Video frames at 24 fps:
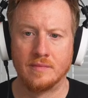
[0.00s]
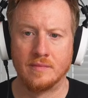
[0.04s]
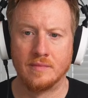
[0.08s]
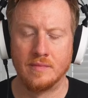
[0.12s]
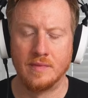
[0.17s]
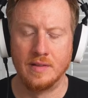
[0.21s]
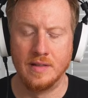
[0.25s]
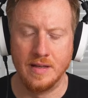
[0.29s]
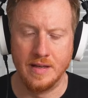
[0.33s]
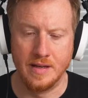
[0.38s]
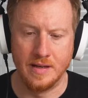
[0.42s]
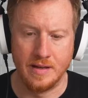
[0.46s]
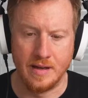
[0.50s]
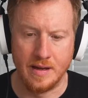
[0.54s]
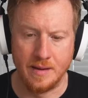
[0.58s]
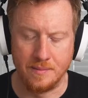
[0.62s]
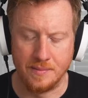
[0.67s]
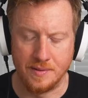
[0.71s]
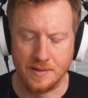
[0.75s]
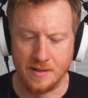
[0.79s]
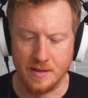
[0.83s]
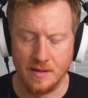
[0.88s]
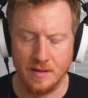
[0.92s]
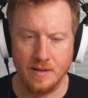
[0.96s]
Yeah, I
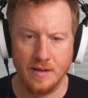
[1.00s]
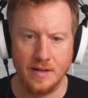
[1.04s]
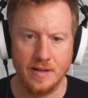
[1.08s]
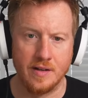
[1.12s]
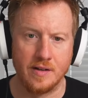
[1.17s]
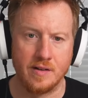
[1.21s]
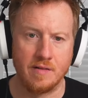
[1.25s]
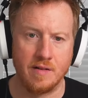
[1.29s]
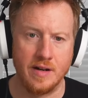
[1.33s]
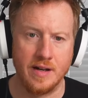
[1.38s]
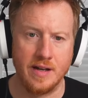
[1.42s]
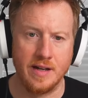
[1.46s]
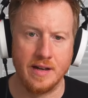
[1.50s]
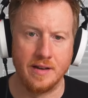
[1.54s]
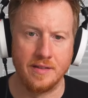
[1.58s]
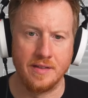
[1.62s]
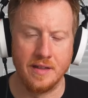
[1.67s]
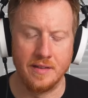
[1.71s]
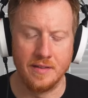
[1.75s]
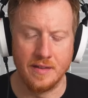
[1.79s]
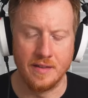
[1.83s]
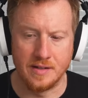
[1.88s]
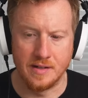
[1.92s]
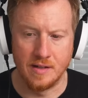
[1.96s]
absolutely agree. I
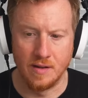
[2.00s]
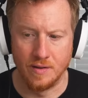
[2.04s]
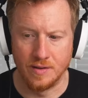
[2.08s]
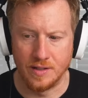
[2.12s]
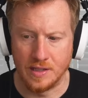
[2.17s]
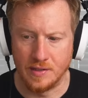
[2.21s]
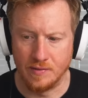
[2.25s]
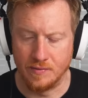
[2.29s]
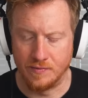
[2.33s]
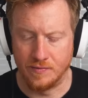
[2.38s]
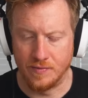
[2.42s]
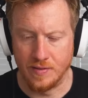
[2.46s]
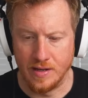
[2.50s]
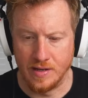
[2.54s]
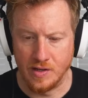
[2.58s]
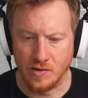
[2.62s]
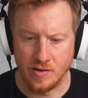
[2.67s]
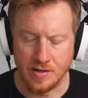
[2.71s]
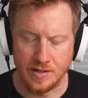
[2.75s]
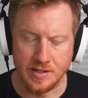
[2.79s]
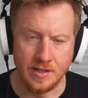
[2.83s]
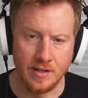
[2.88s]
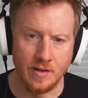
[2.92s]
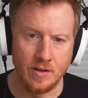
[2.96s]
think there's lots of
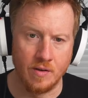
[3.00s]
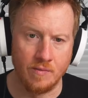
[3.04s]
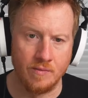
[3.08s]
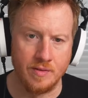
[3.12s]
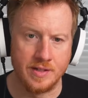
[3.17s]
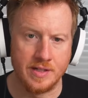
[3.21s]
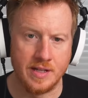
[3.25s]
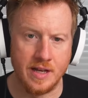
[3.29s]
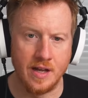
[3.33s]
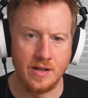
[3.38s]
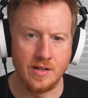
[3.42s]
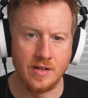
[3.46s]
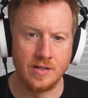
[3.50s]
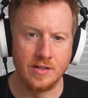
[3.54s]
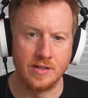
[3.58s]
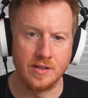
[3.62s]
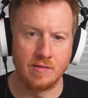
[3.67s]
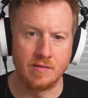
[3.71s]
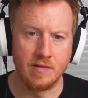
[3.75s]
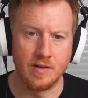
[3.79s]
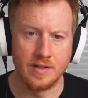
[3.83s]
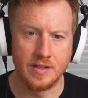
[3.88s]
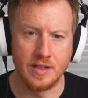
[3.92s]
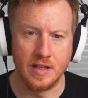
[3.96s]
interesting conversations
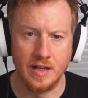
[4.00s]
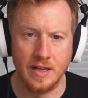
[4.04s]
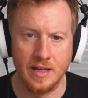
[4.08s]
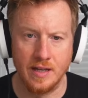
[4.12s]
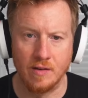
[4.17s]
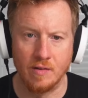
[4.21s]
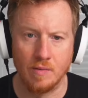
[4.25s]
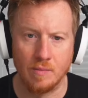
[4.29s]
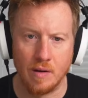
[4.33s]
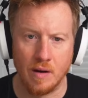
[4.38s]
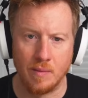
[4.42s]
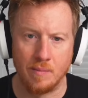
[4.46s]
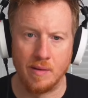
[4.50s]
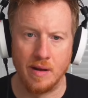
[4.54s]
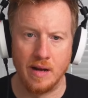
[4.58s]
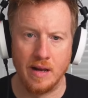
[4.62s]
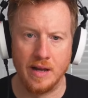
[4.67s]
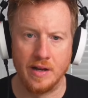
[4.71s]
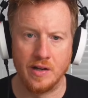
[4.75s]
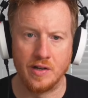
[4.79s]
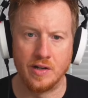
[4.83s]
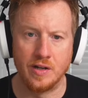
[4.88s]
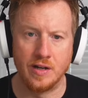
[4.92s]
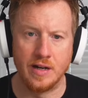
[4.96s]
across the legal
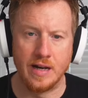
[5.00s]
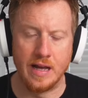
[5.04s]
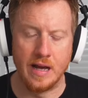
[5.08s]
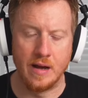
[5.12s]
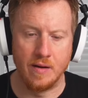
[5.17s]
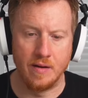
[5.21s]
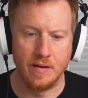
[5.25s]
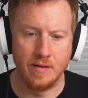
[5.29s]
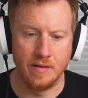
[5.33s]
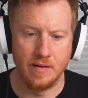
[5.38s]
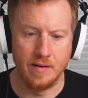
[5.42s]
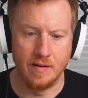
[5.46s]
population now